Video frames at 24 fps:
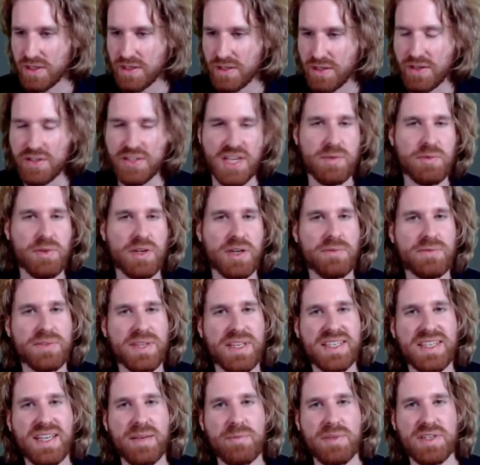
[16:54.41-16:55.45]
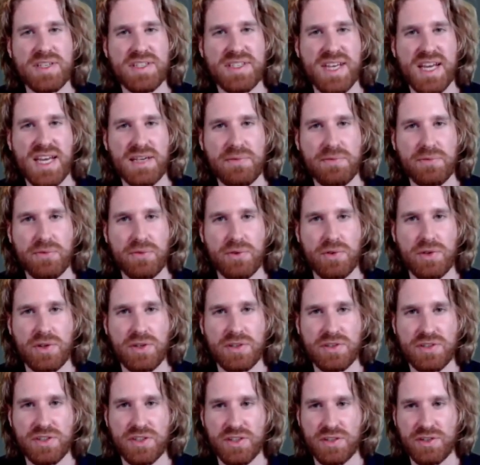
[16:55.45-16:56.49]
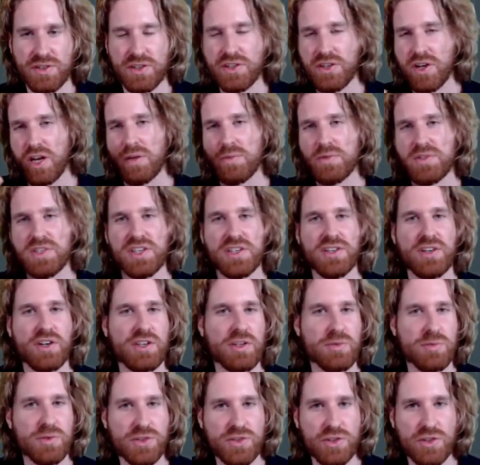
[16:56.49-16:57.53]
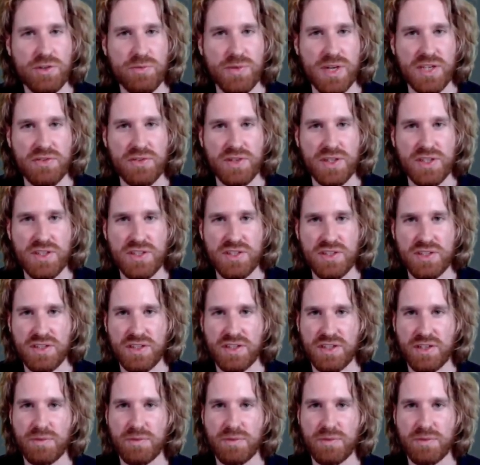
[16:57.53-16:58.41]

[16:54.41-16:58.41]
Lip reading: The same kind of thing can be said for the columns in the document term matrix.